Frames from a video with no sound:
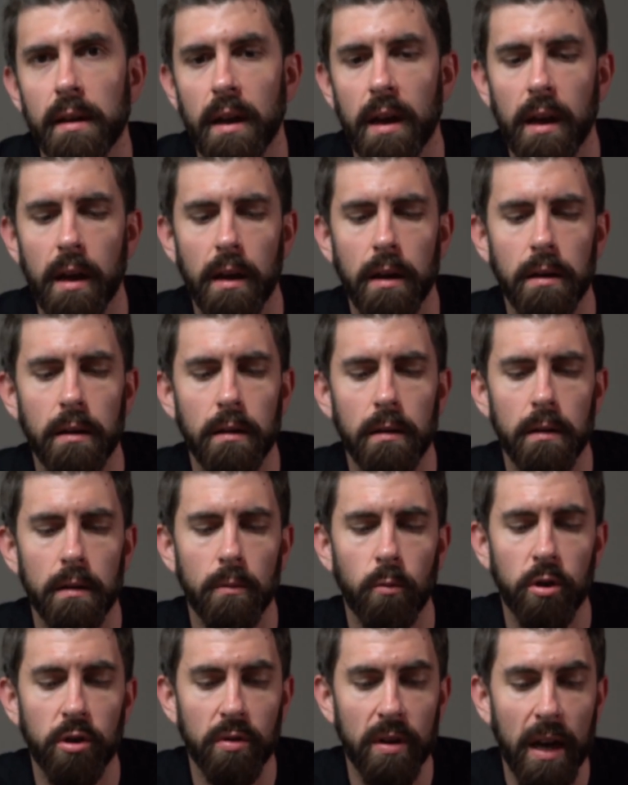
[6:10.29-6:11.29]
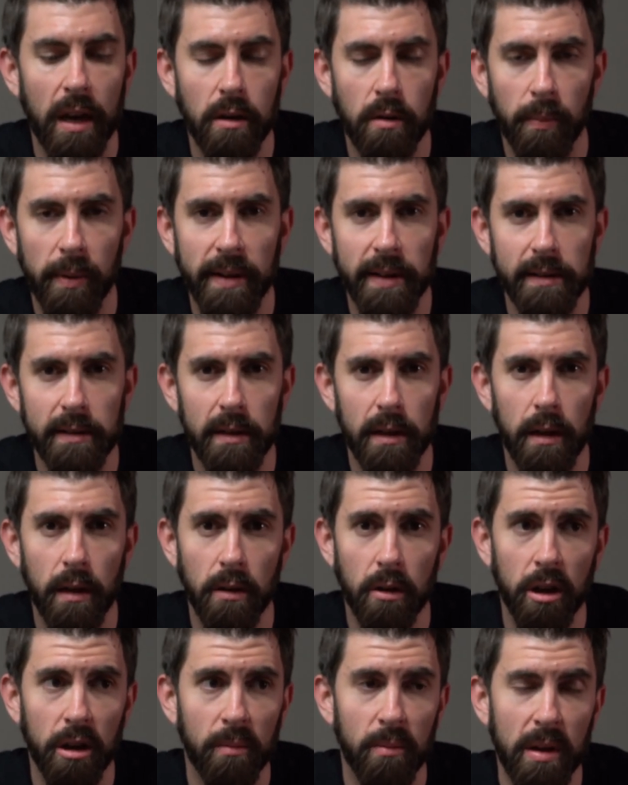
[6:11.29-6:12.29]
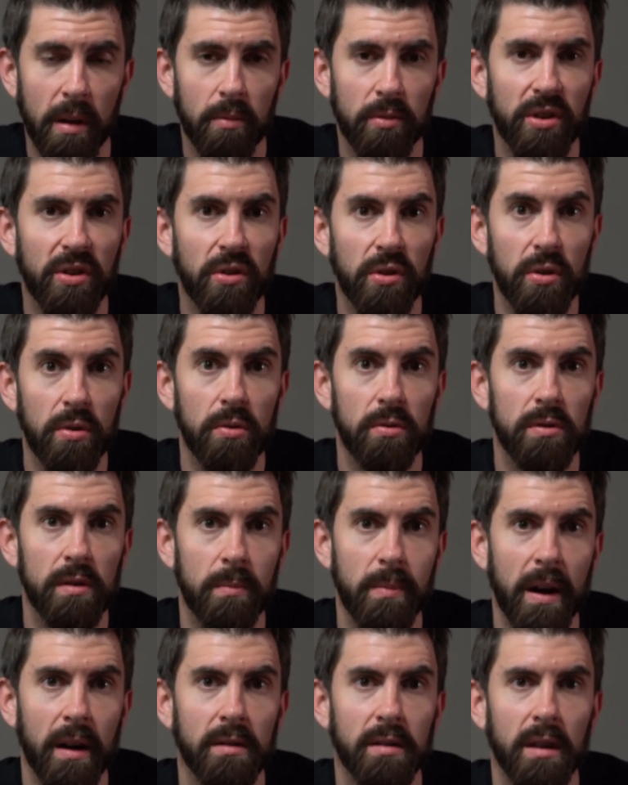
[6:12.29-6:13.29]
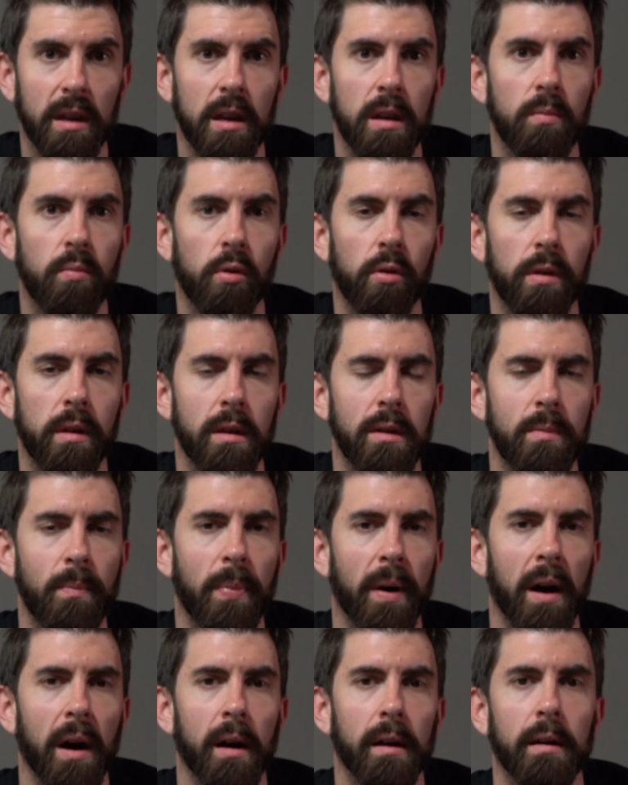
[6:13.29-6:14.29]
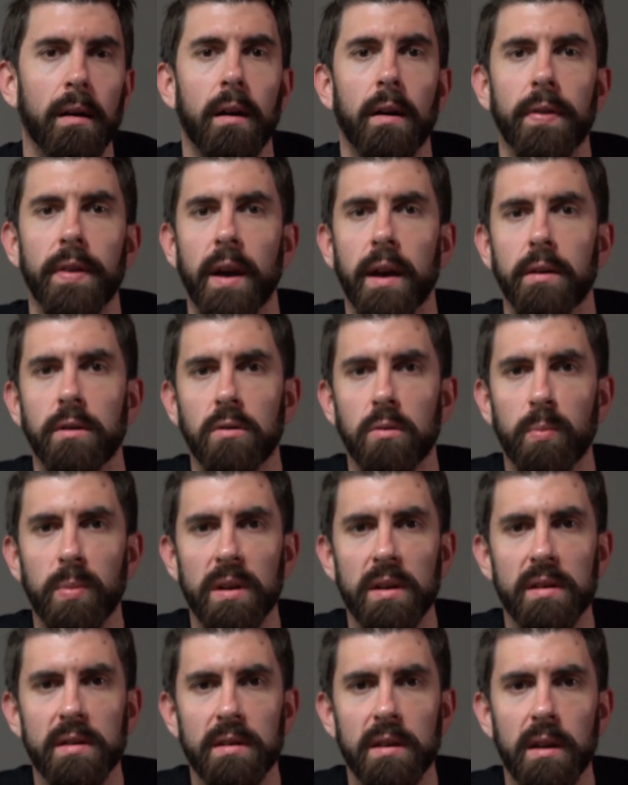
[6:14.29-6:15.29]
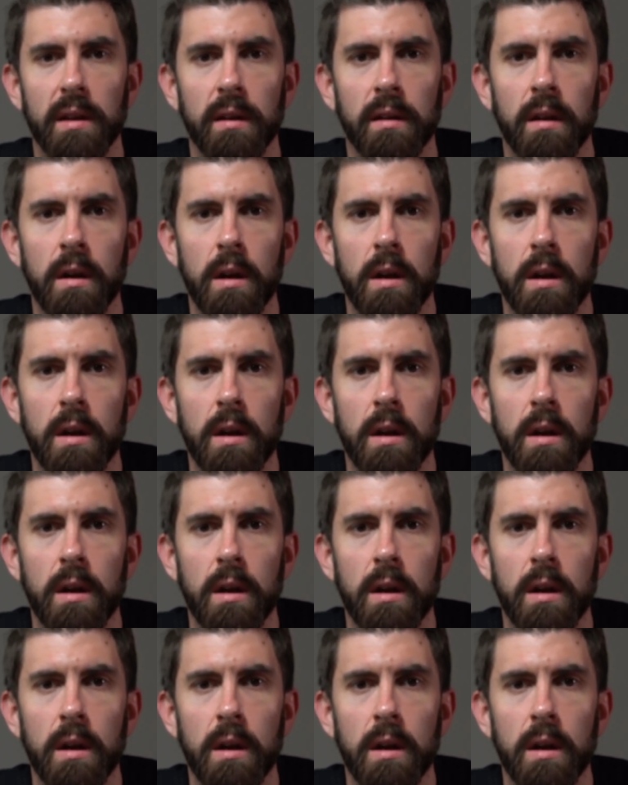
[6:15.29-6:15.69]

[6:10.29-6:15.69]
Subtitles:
And when you get your PC, you're going to be able to use the mouse and keyboard that you bought on that new PC.